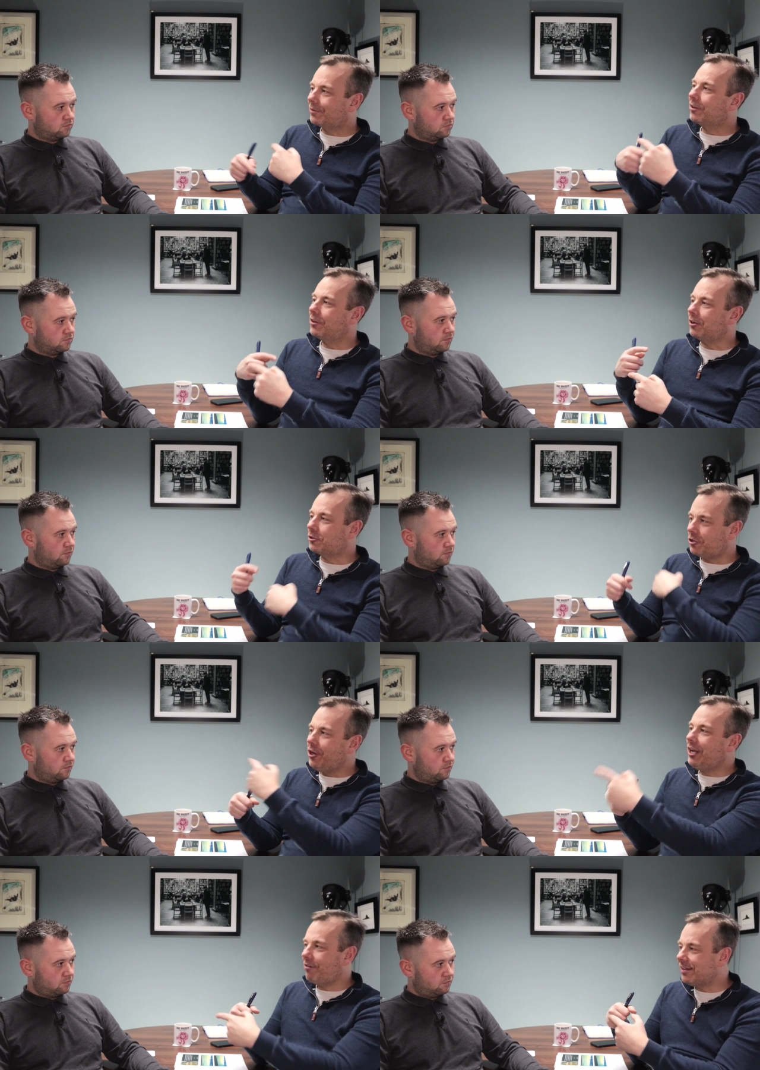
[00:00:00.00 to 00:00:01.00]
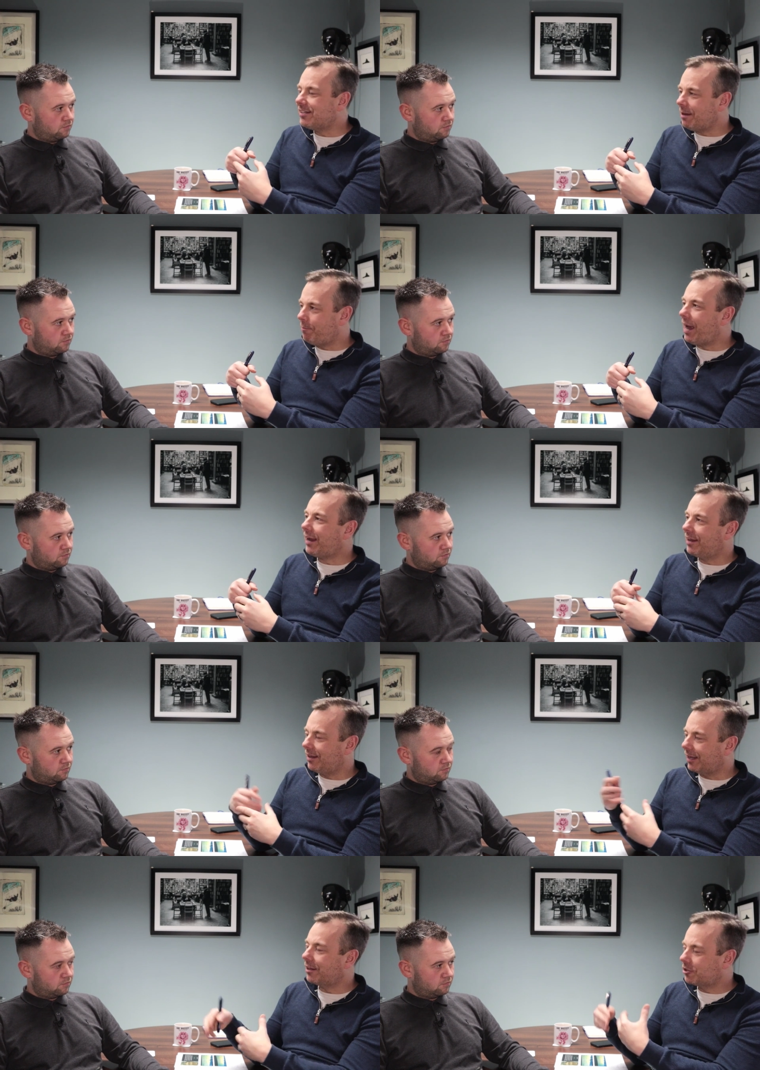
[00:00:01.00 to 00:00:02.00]
Speaker 1: they'll turn your answer back, like
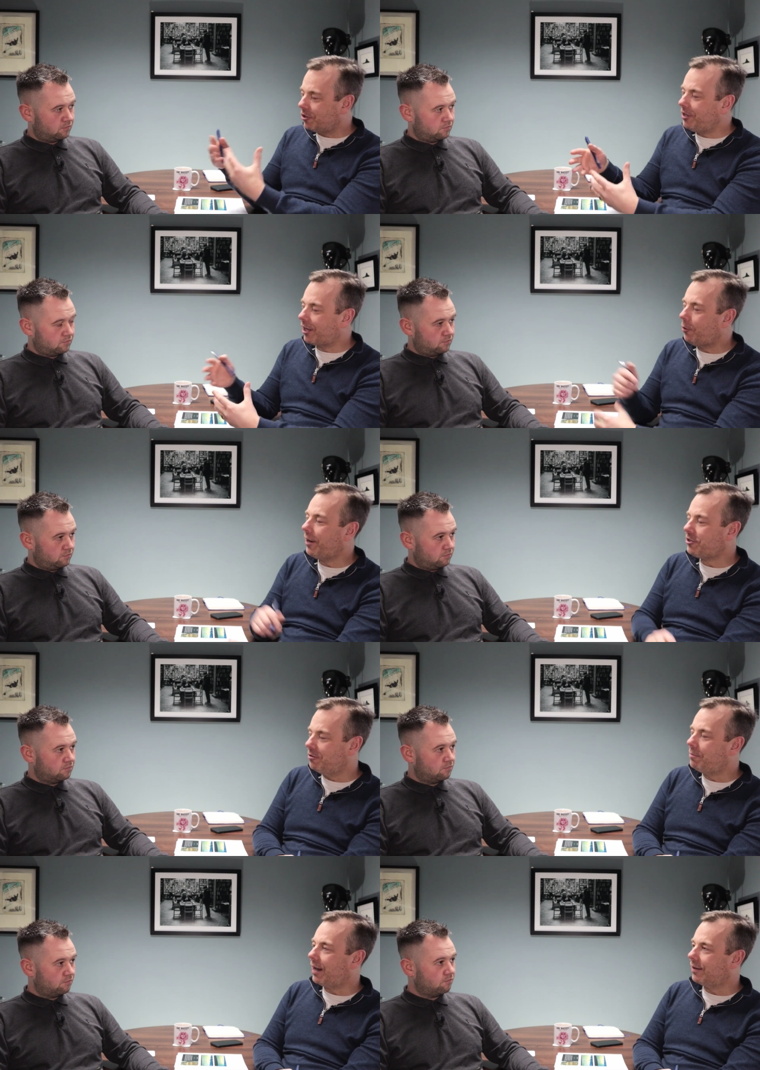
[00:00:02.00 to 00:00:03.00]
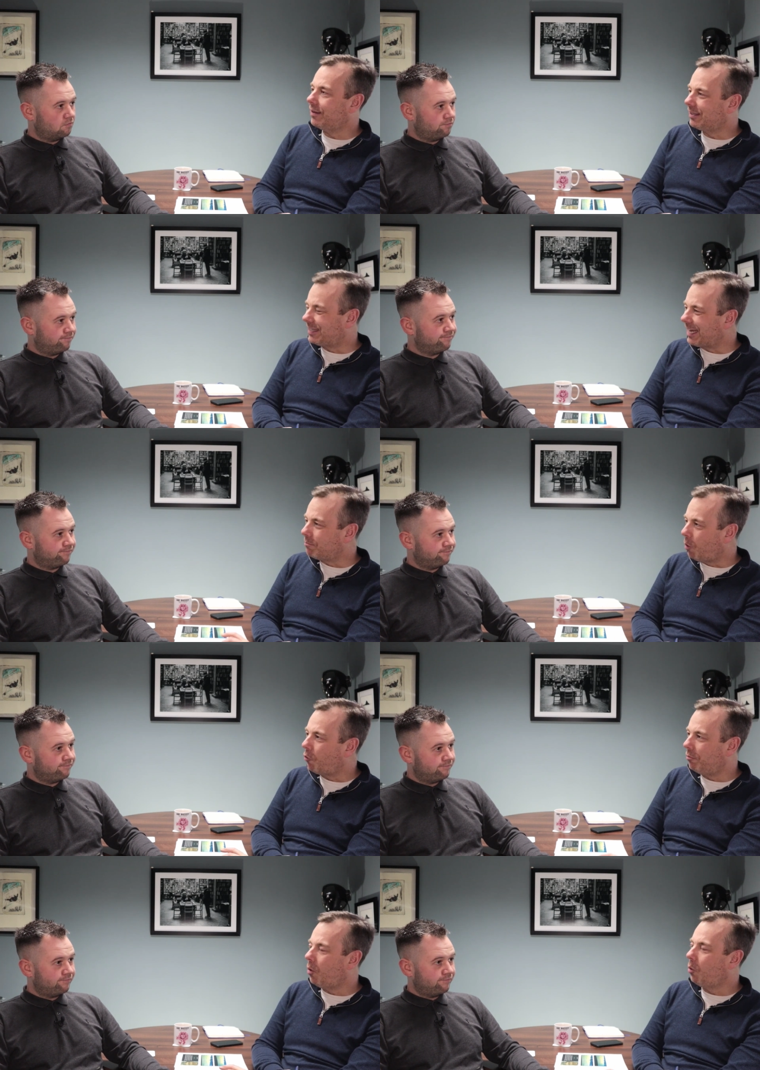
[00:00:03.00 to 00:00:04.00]
they'll turn your question back, and they'll dig more and
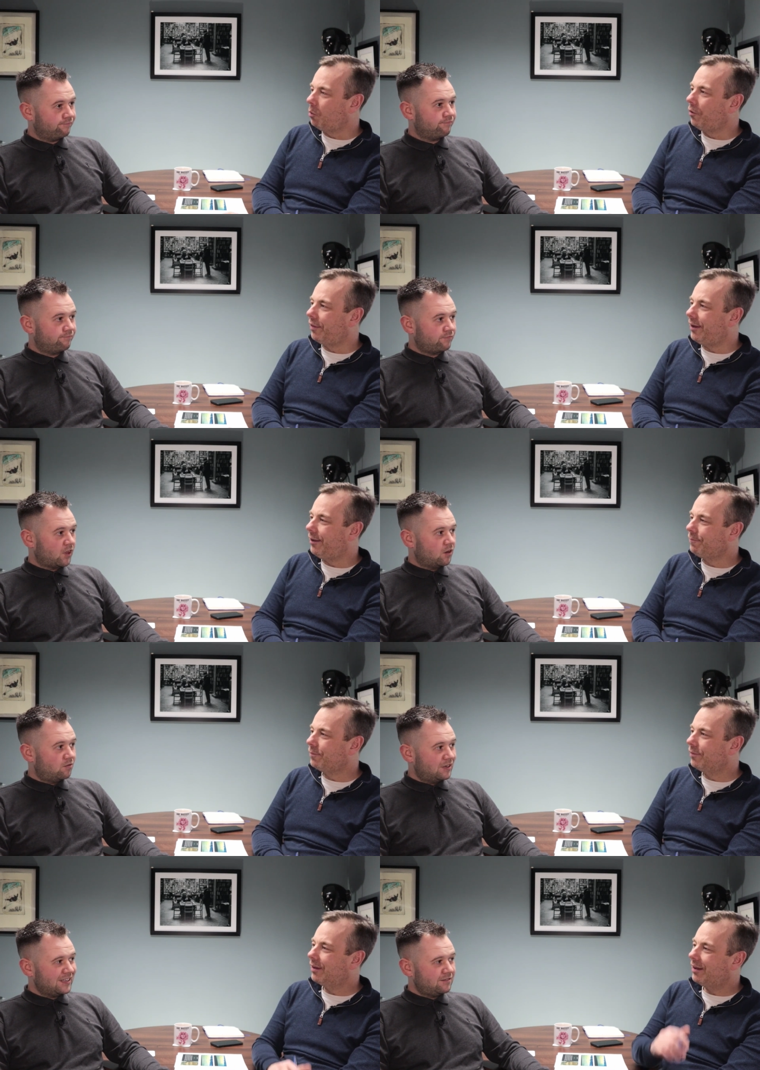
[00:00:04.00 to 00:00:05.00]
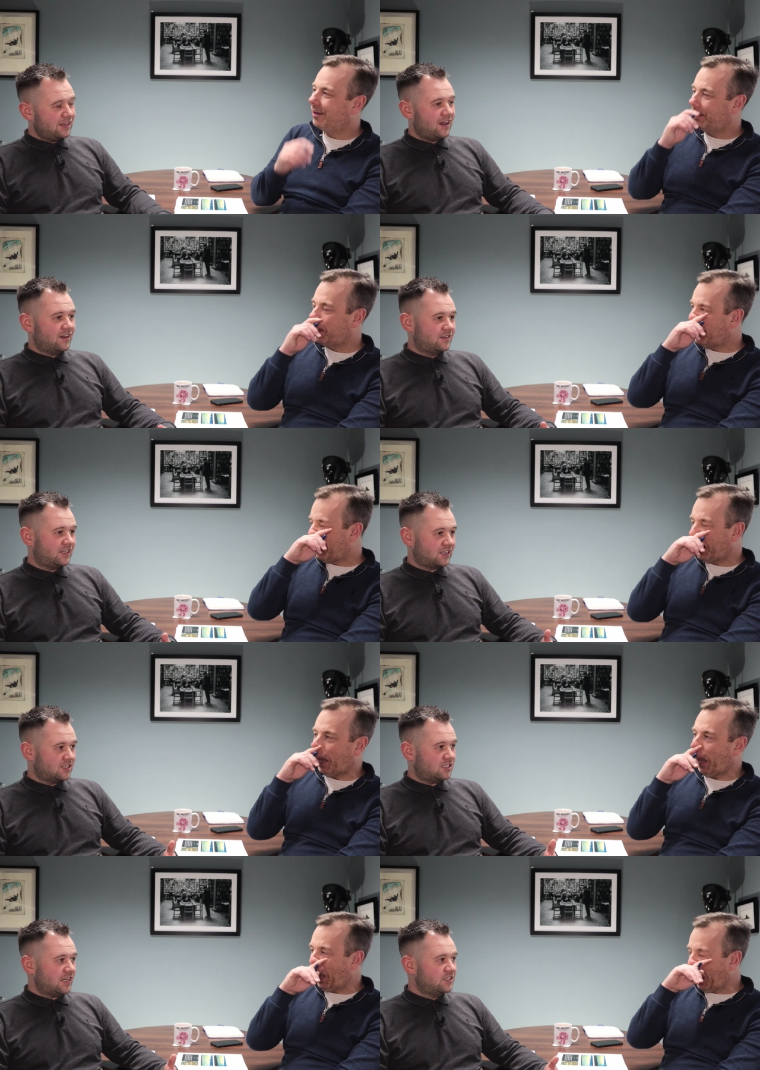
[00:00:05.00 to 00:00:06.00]
more, won't they? Well,
Speaker 2: yeah, you can
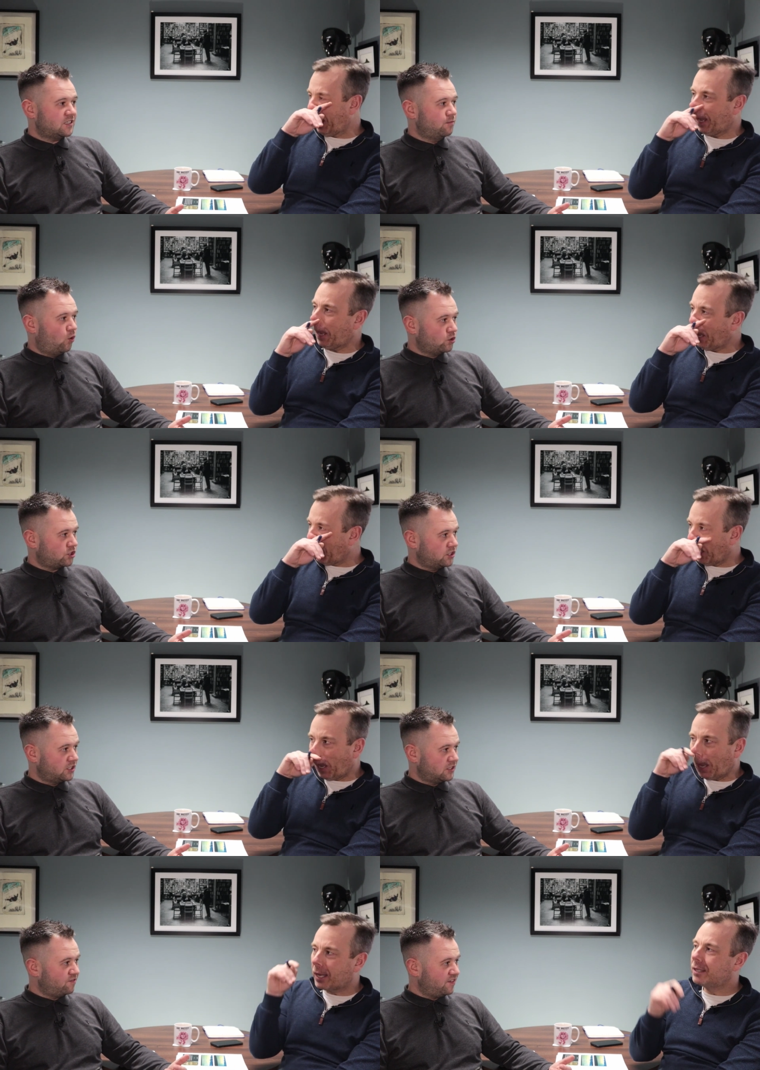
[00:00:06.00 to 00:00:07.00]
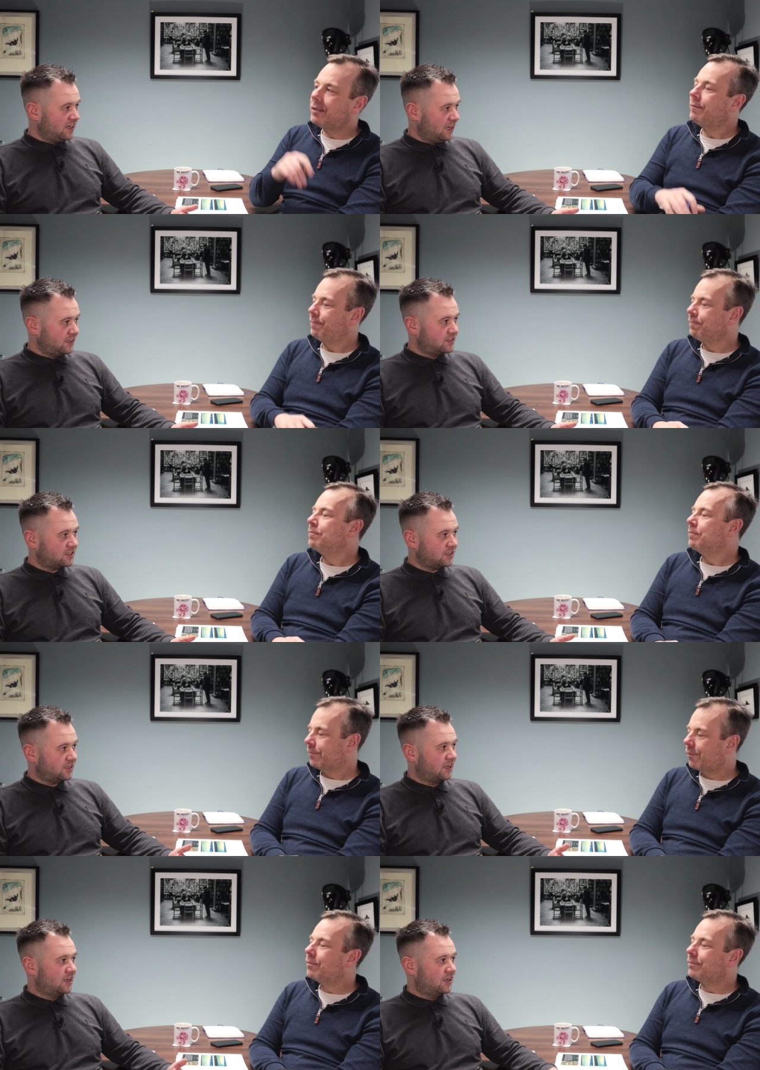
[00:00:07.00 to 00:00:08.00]
sense emotions and feelings and
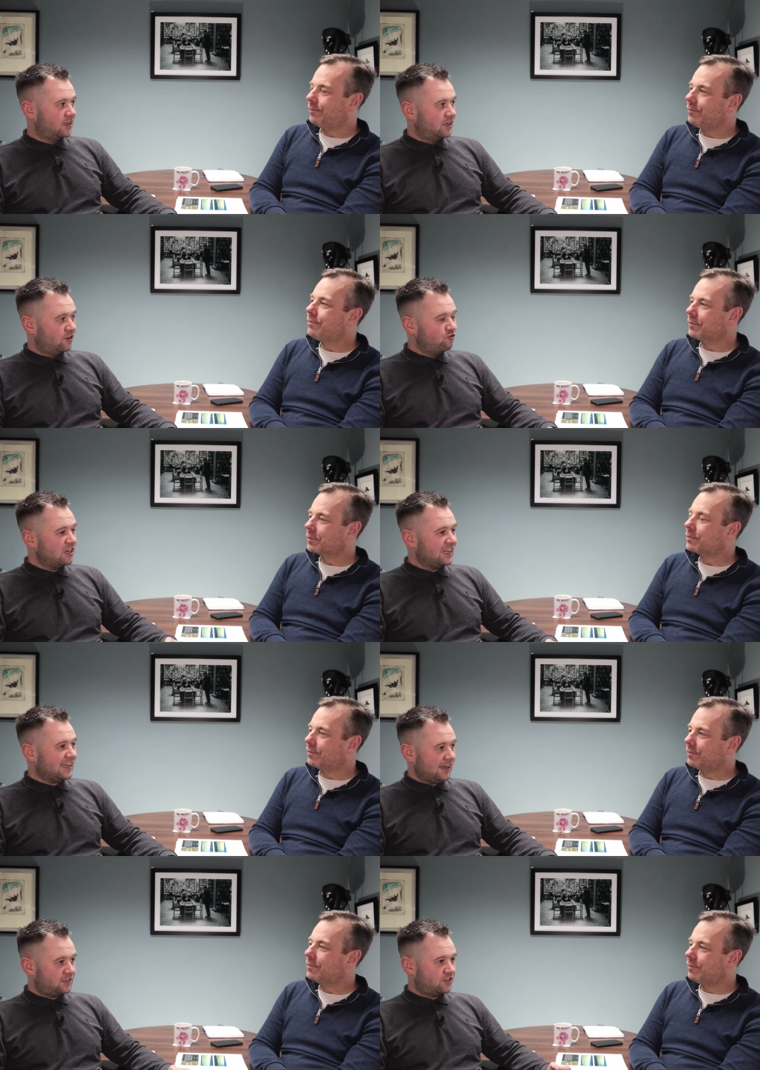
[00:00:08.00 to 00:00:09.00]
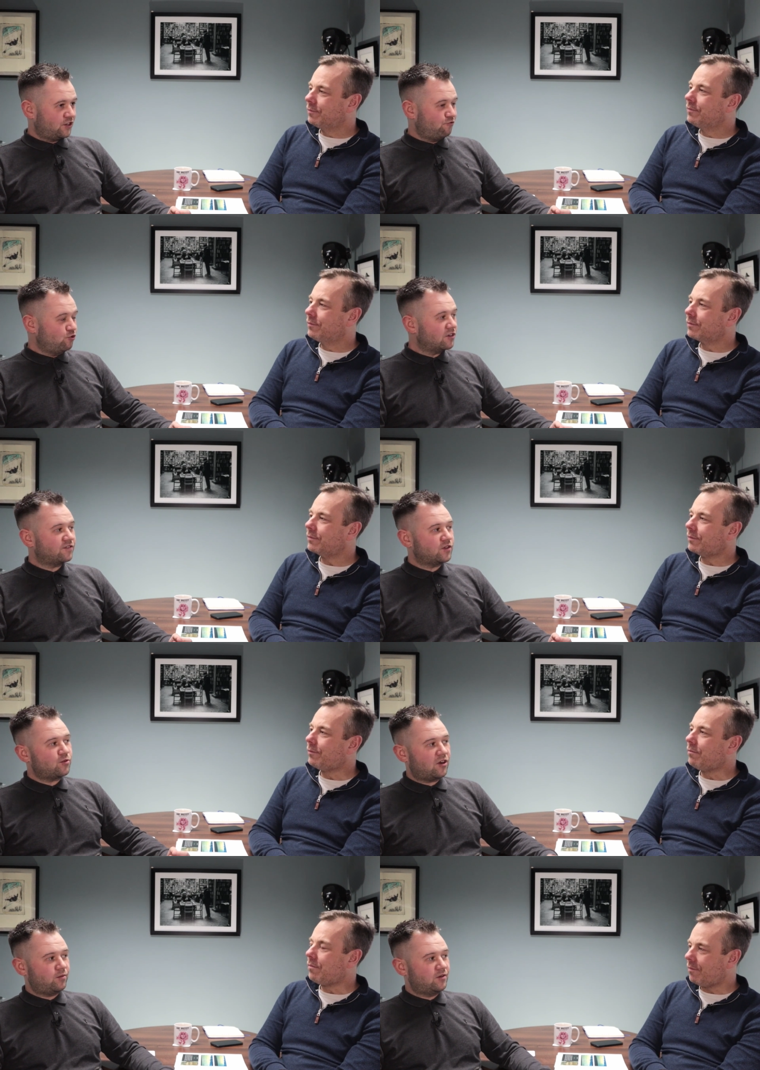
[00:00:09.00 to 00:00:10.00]
really get to the root of the
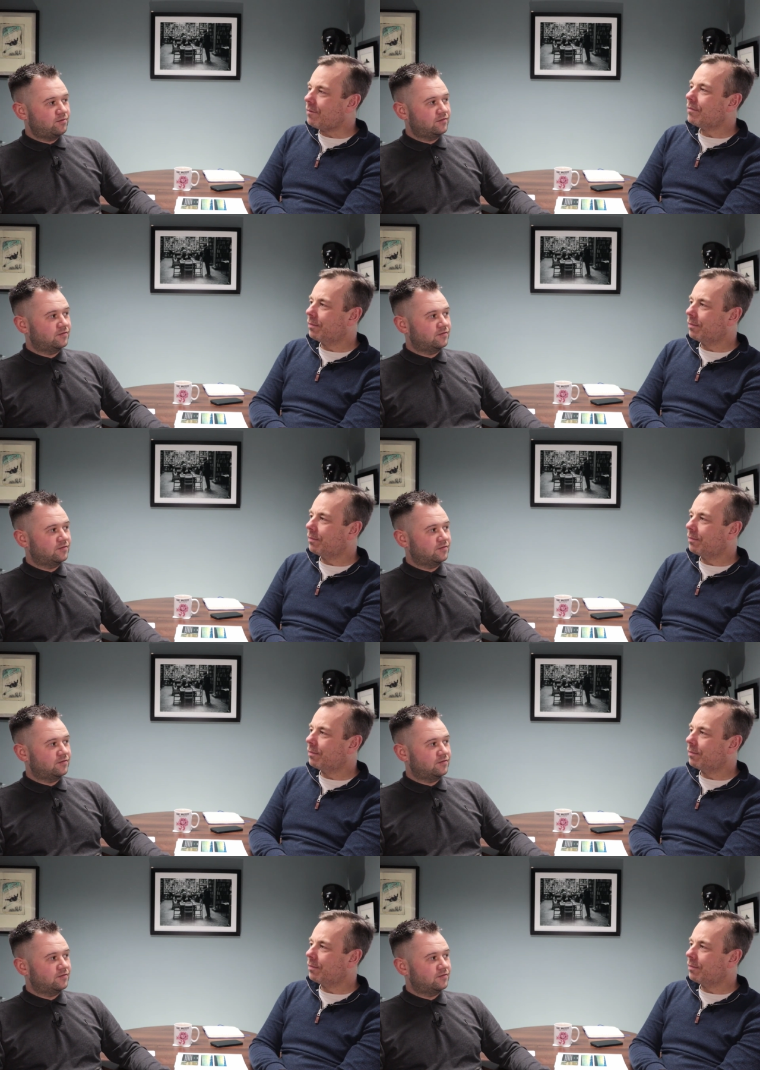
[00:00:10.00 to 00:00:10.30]
problem.